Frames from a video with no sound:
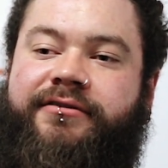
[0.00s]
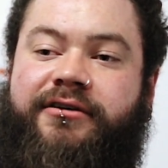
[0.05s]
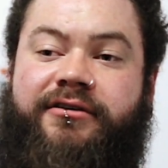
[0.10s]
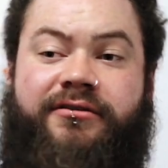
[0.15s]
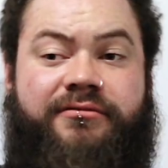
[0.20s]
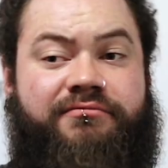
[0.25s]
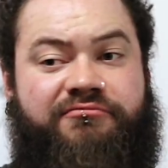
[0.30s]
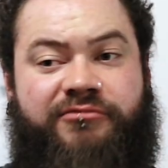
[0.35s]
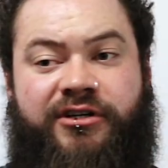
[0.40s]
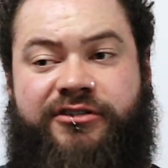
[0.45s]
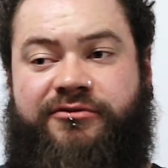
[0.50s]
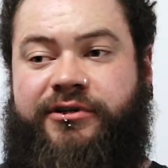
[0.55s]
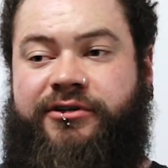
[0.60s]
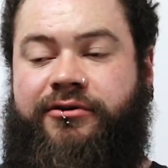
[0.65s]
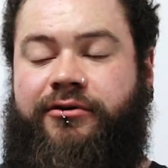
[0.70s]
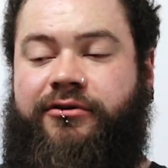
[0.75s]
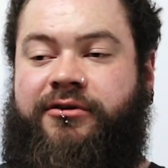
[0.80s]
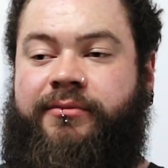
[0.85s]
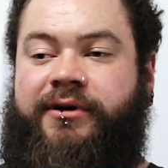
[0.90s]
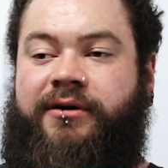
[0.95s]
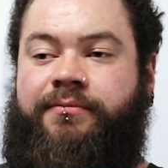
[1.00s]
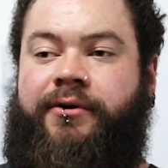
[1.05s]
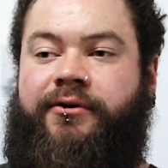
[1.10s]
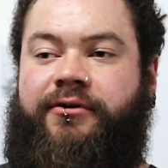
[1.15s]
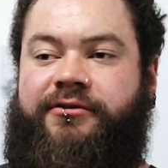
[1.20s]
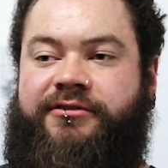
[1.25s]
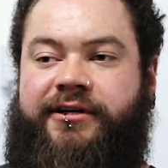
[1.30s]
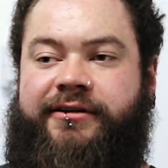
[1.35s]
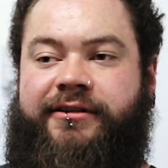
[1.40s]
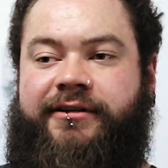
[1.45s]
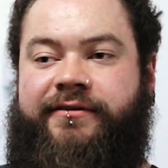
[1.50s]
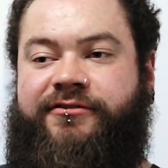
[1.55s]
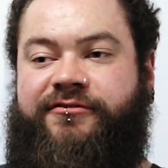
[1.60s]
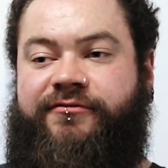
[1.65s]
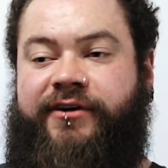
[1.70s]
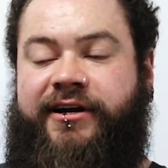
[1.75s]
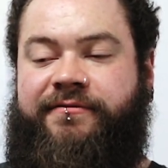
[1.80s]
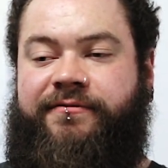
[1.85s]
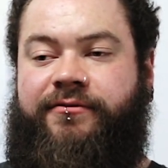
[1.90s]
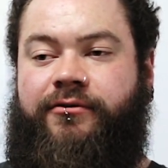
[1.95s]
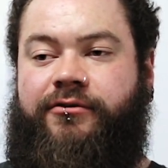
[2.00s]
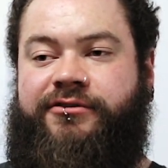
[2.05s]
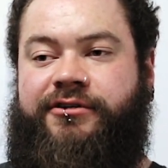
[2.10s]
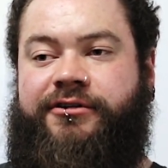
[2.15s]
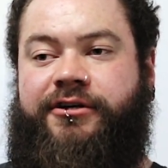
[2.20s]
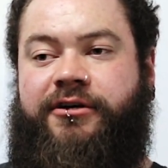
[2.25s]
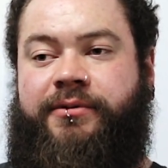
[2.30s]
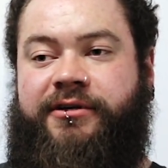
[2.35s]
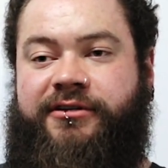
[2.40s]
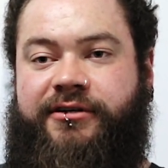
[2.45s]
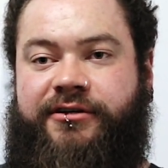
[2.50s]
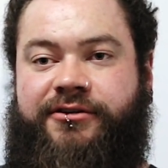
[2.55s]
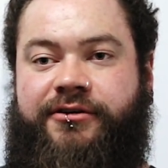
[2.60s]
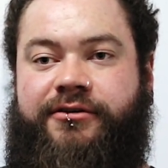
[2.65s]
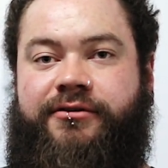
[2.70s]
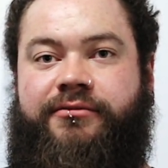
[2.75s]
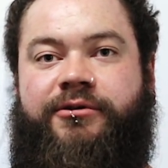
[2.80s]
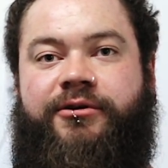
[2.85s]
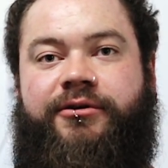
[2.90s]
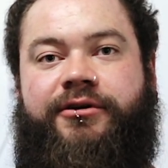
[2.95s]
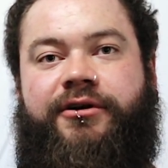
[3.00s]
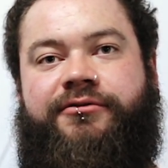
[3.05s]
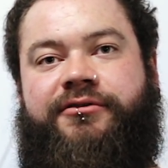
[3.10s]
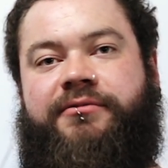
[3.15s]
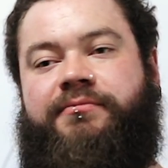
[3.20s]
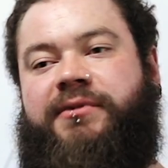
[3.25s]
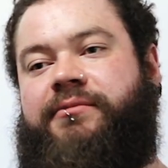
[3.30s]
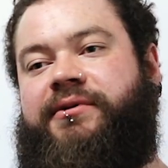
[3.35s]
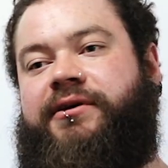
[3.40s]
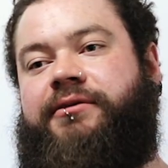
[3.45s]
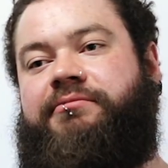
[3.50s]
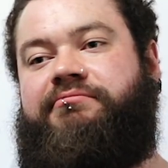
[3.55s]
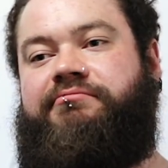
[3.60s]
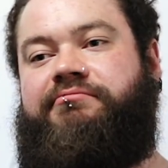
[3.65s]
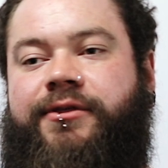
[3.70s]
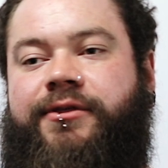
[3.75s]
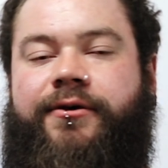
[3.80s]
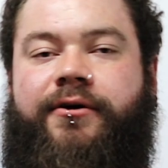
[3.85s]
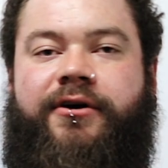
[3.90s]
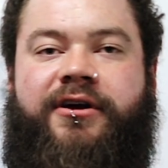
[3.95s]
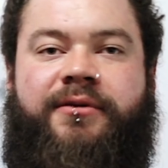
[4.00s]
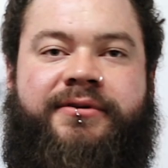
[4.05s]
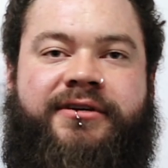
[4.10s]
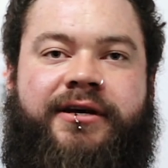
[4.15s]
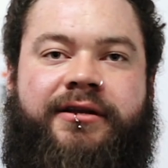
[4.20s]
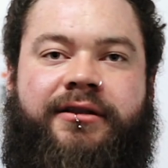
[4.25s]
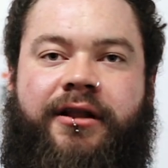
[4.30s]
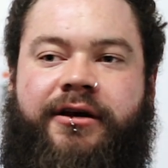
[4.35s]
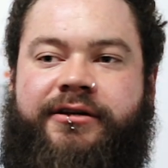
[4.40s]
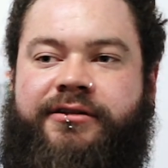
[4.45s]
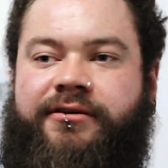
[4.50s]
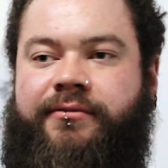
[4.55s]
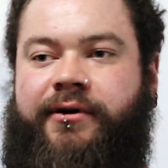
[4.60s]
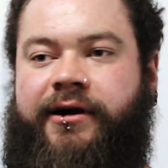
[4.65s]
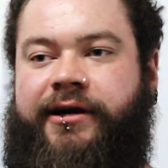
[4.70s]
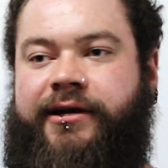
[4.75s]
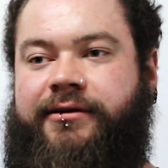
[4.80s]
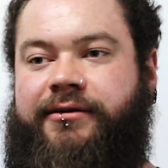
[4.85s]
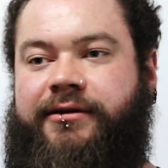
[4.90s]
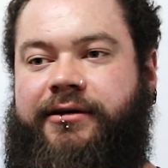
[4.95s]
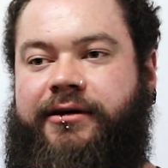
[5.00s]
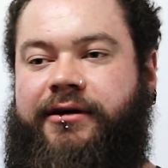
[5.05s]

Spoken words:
So as we talked about pause deadlifts, reinforcing your position, you're using maybe 30% lighter weight,